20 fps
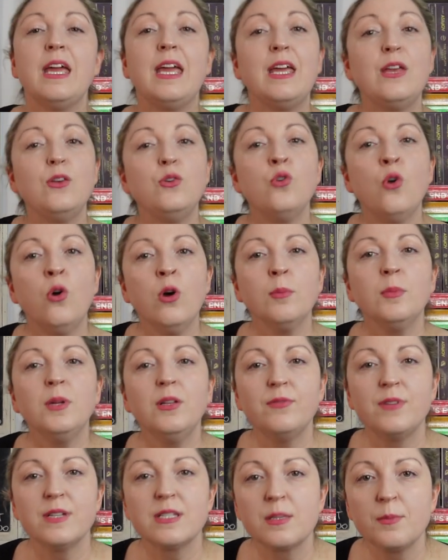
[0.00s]
In
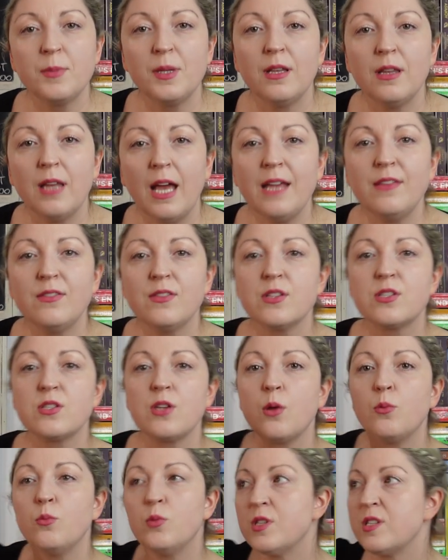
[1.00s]
normal visible light, the
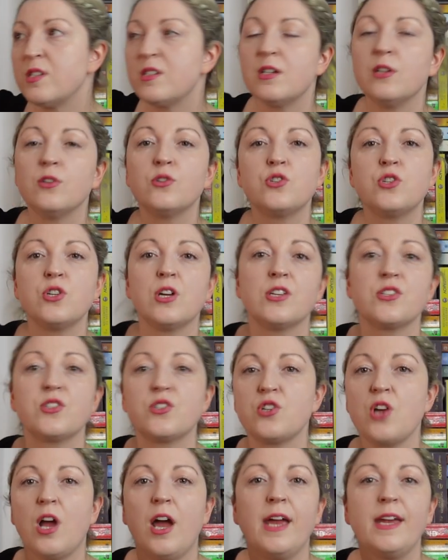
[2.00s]
sun would still just
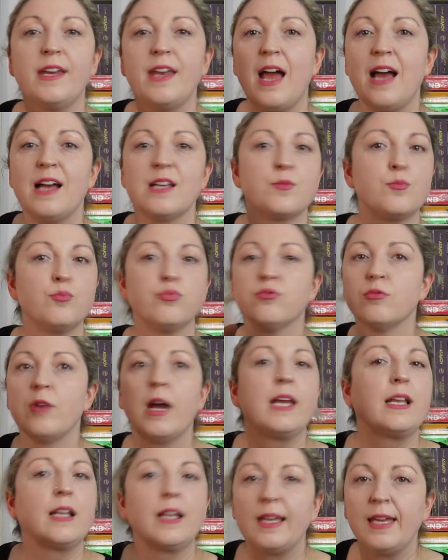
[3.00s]
shine as
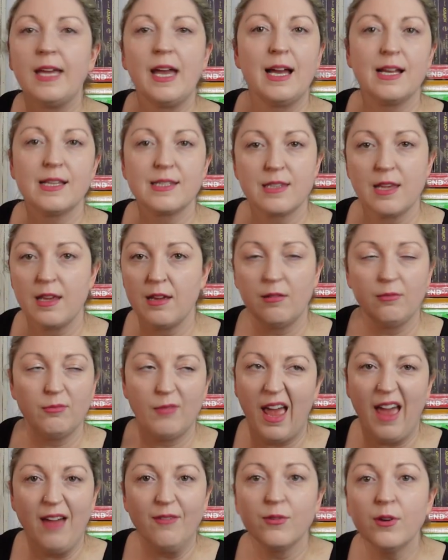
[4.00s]
brightly as
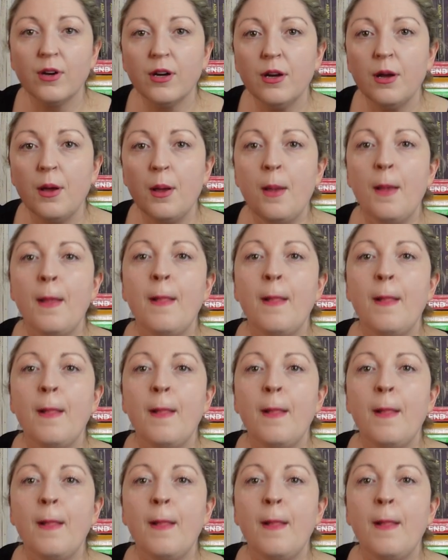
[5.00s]
ever.